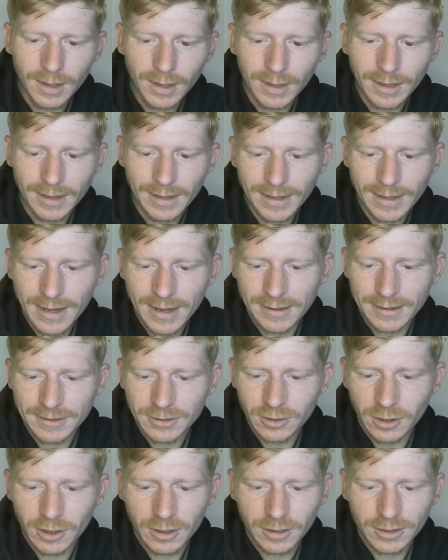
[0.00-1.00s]
Again, he's
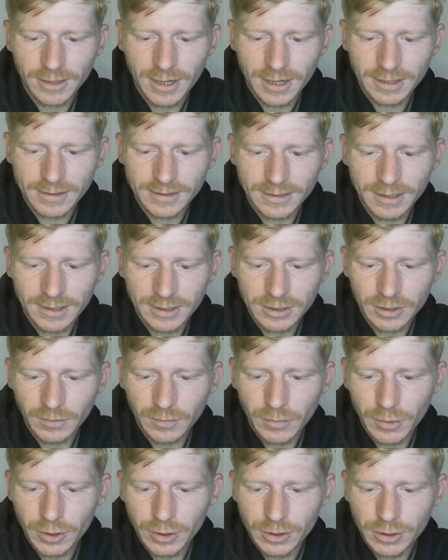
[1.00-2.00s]
got a nice decent
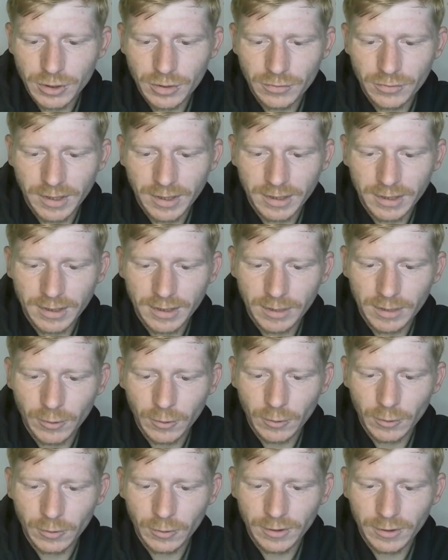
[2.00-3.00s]
merge three Demon
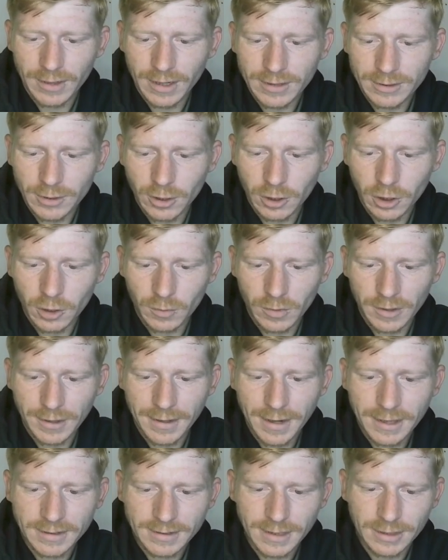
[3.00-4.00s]
Hunter there. He's got a couple of
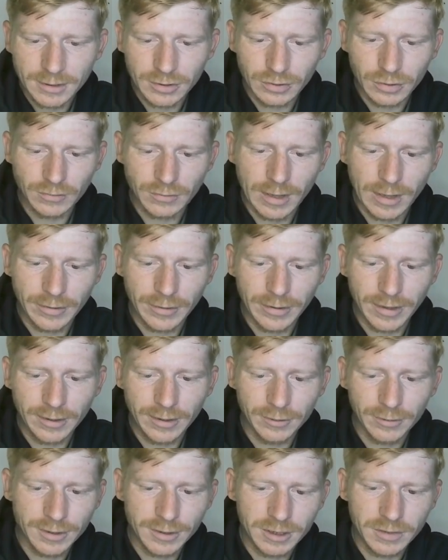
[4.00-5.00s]
nice statues around it. He
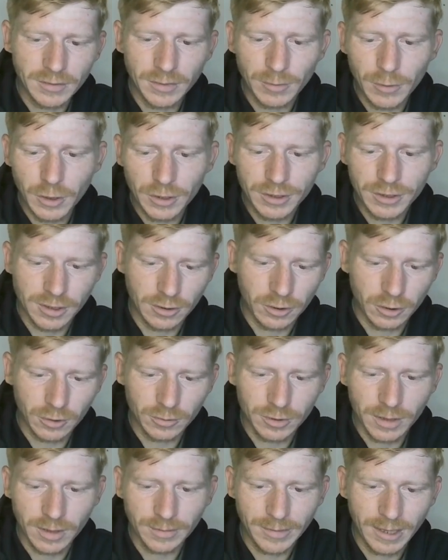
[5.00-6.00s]
does need to be merging it up,
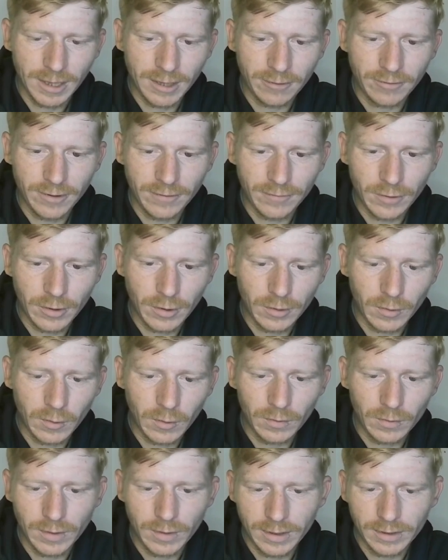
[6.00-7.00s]
trying to be getting rid of a few
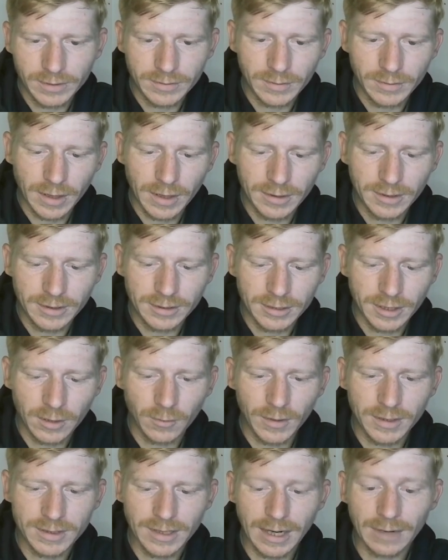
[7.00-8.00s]
things, but I think he's trying to
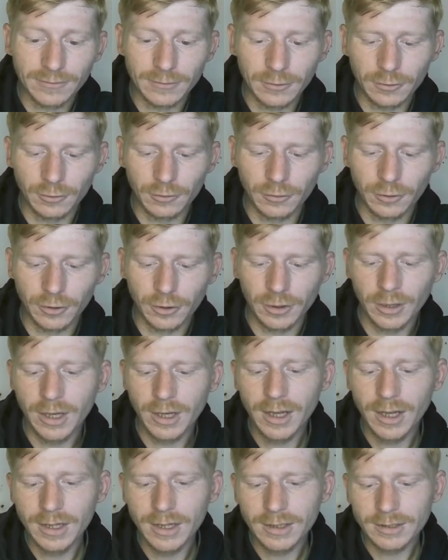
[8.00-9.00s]
wait till after Gorgon.
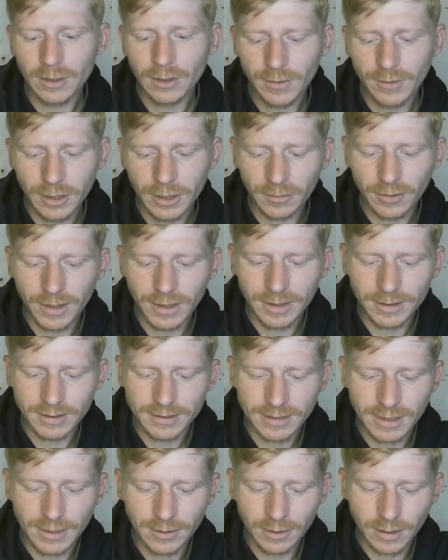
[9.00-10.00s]
So we're going to wait and
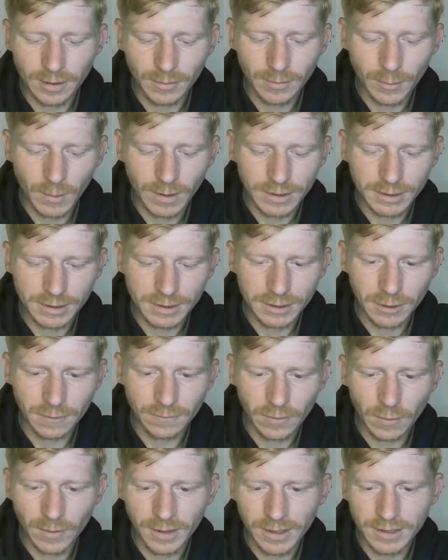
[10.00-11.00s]
send our witches
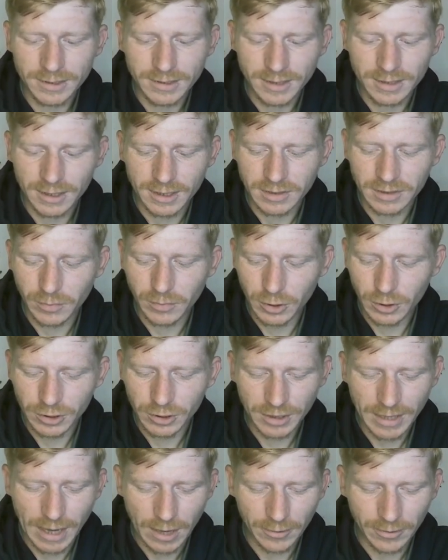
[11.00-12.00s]
over when he decides to
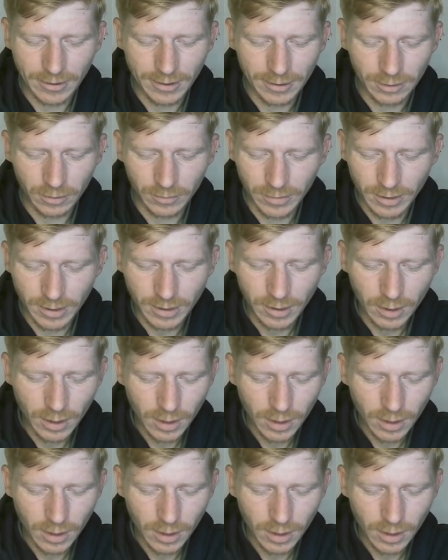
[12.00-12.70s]
merge down a little bit.